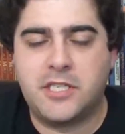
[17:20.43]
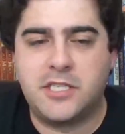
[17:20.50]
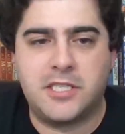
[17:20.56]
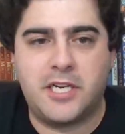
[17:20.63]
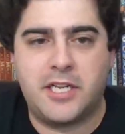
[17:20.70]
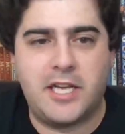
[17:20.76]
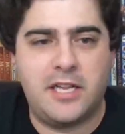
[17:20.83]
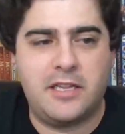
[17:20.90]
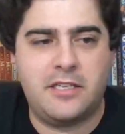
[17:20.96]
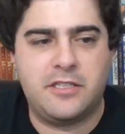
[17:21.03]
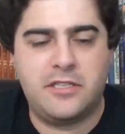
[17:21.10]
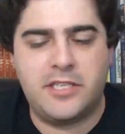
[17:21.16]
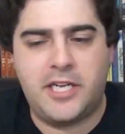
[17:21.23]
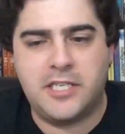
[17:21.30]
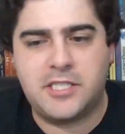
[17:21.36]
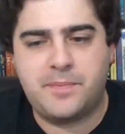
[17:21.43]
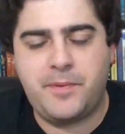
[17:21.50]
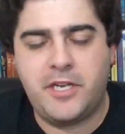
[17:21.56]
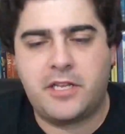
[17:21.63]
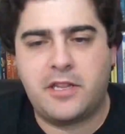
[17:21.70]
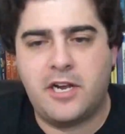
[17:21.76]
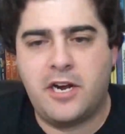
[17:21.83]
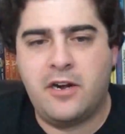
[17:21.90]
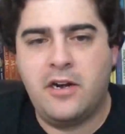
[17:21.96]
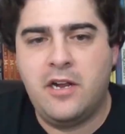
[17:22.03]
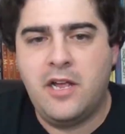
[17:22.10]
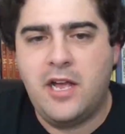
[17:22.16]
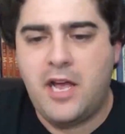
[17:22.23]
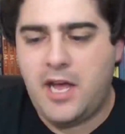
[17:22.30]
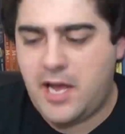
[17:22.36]
things like that speak there.
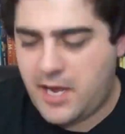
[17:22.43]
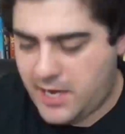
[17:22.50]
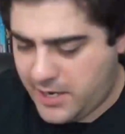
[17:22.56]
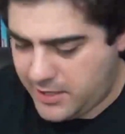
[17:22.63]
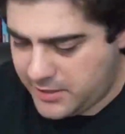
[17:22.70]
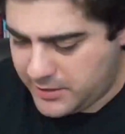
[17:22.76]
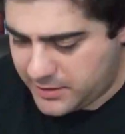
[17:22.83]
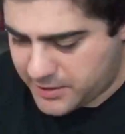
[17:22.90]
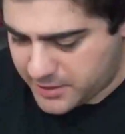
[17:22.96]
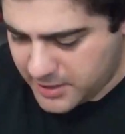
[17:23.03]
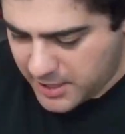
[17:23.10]
And